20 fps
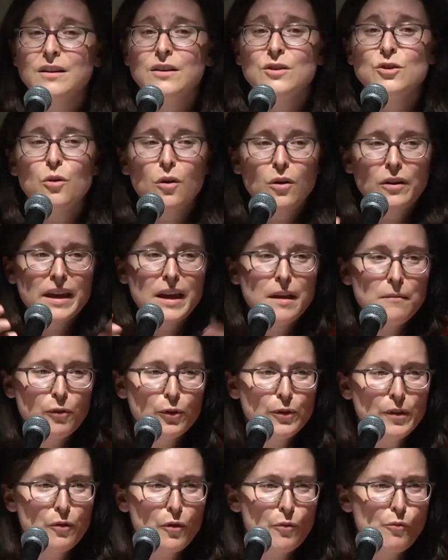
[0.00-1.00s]
You all came for
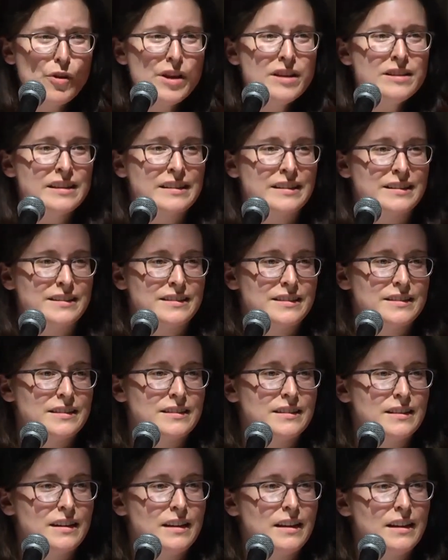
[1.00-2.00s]
different reasons.
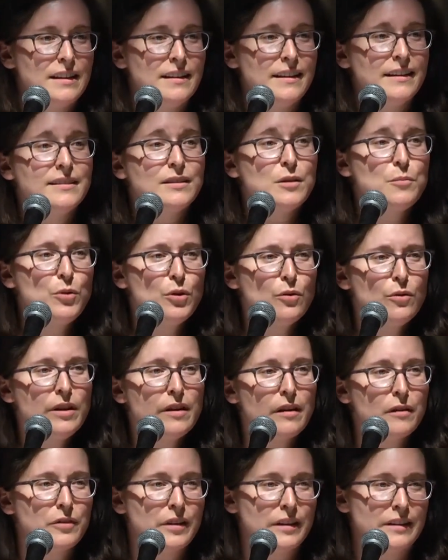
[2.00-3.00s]
That's the beauty
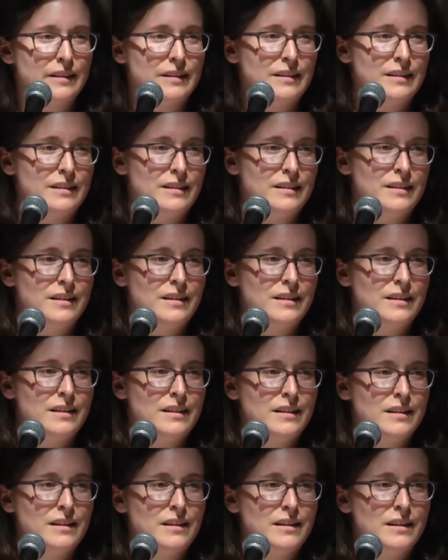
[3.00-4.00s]
of it.
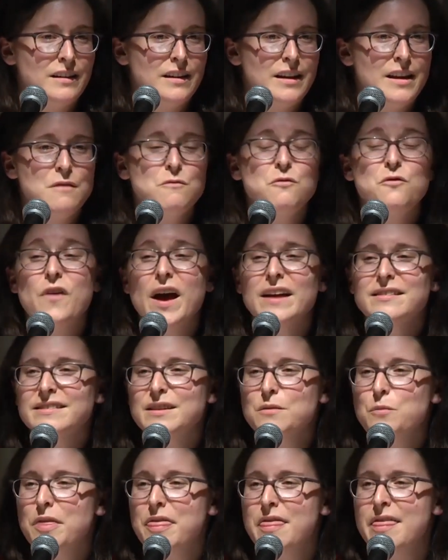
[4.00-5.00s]
Invest
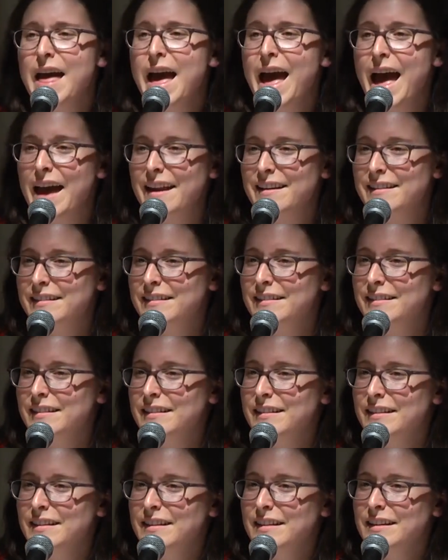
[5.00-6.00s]
it with that
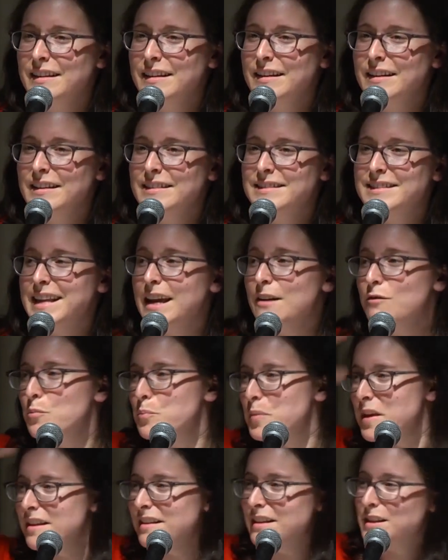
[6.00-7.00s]
instead of it
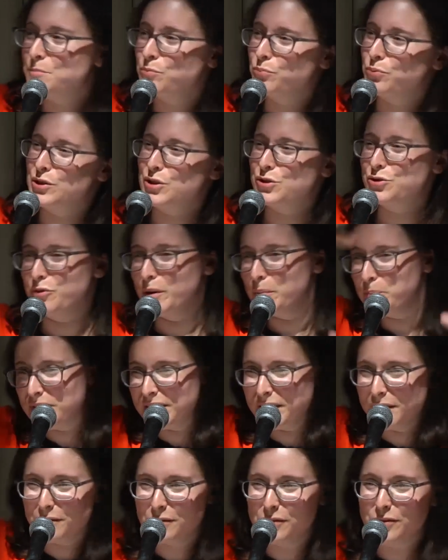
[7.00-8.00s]
being this
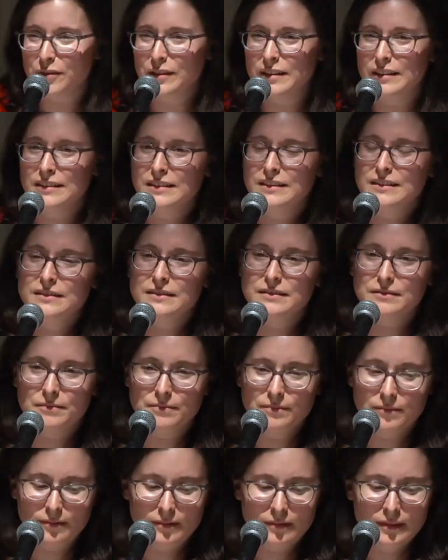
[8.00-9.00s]
prescriptive
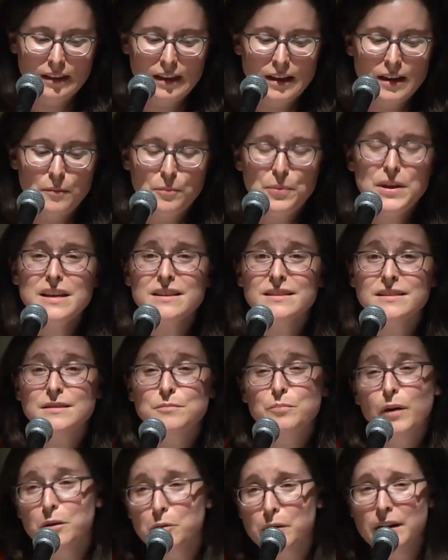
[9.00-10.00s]
piece.
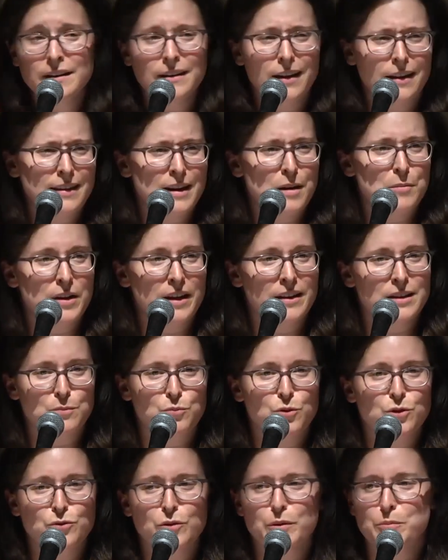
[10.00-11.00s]
By the way, not that I'm against
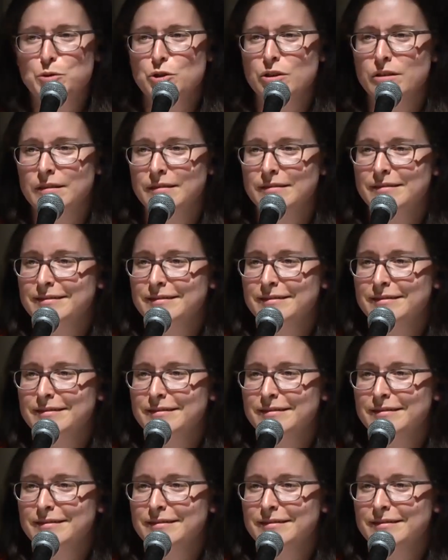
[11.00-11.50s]
prescription,